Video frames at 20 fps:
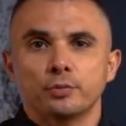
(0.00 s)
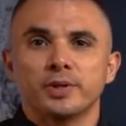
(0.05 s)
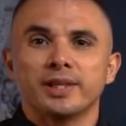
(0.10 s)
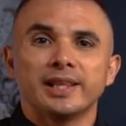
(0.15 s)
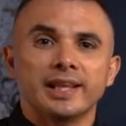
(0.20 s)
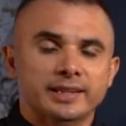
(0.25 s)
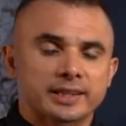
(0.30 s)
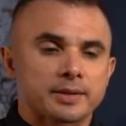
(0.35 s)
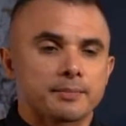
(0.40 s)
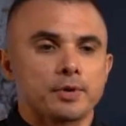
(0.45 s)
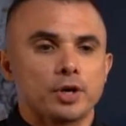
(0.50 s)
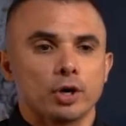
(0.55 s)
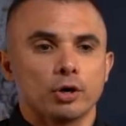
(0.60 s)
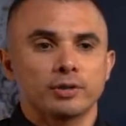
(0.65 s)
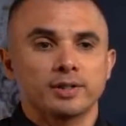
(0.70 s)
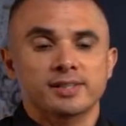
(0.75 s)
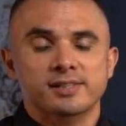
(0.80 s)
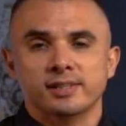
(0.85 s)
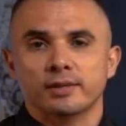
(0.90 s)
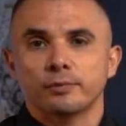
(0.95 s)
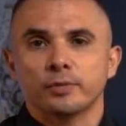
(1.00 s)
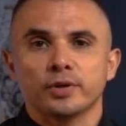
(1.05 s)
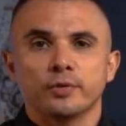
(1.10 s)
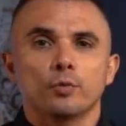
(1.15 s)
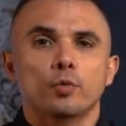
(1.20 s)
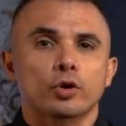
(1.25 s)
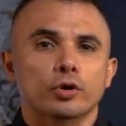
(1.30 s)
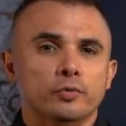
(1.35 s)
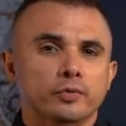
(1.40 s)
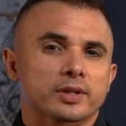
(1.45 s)
We let them know, listen, we
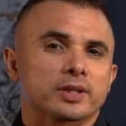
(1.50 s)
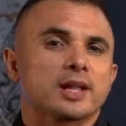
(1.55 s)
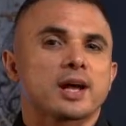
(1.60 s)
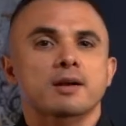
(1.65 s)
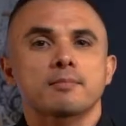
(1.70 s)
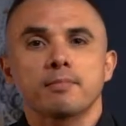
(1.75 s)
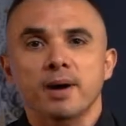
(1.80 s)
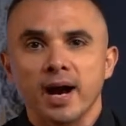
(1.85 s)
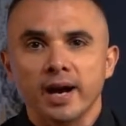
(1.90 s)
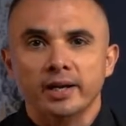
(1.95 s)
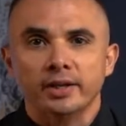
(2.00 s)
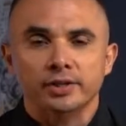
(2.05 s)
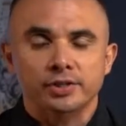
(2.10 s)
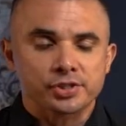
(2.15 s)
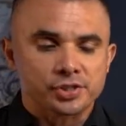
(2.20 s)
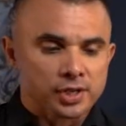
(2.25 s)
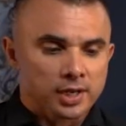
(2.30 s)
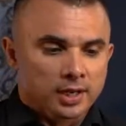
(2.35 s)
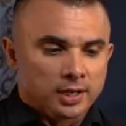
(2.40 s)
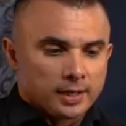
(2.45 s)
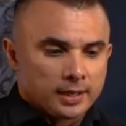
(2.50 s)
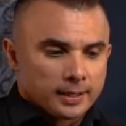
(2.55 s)
work with a lot of buyers.